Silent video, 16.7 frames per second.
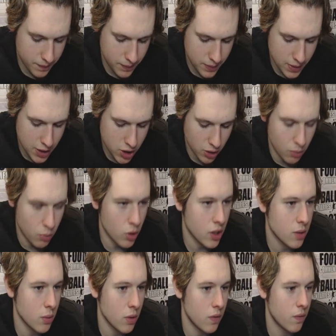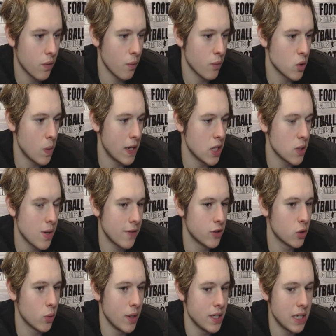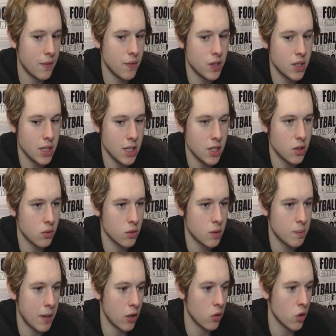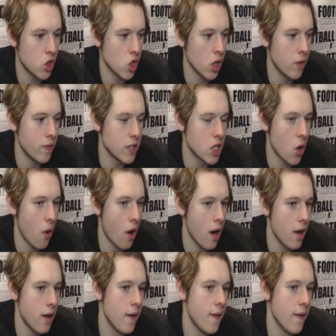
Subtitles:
Ashley Westwood from 2012 to 2017, so he spent a good chunk of his career